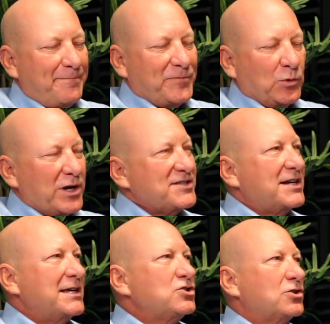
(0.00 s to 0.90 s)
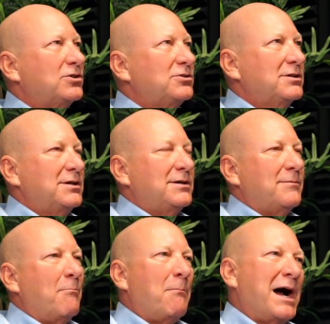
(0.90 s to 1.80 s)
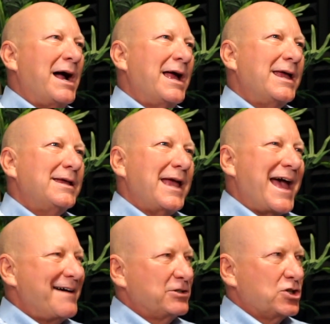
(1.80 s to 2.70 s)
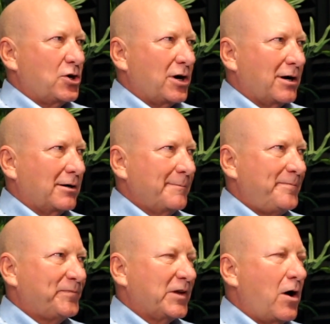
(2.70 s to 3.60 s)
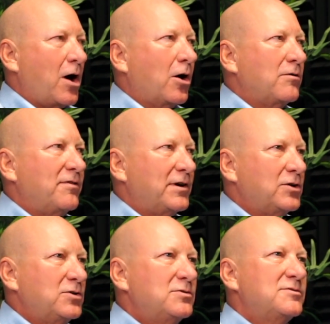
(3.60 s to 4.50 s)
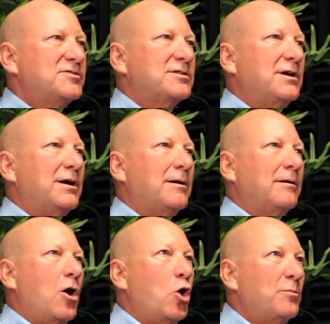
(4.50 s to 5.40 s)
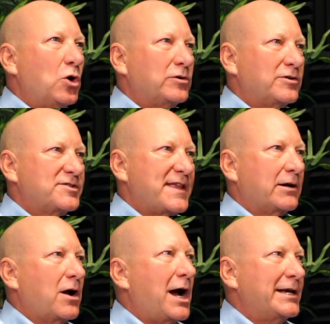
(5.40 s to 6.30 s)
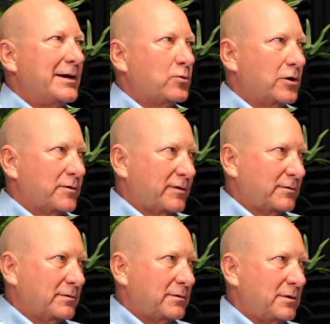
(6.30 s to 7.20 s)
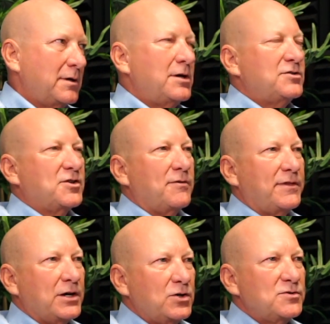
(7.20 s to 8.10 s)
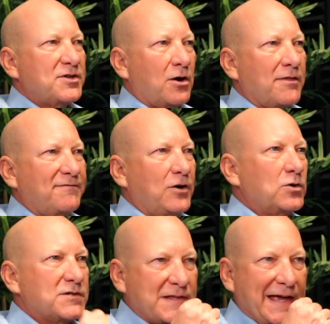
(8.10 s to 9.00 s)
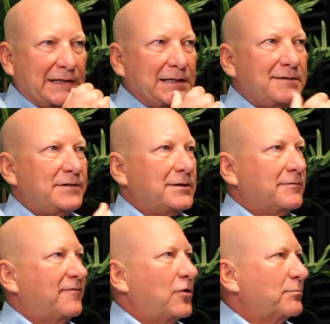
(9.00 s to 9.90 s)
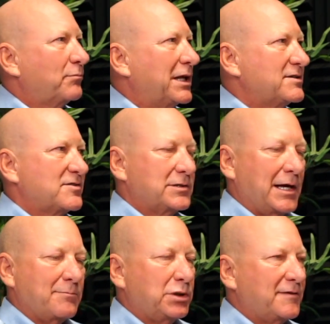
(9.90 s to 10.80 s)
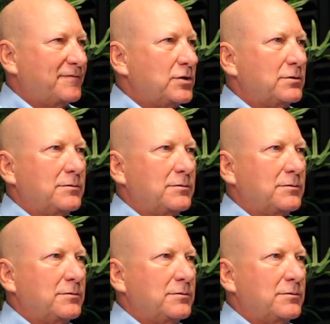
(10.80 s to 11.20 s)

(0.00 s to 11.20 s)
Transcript: Residential, my avatar are those homeowners that are high net worth. So those are the folks that live in places like Bluffview,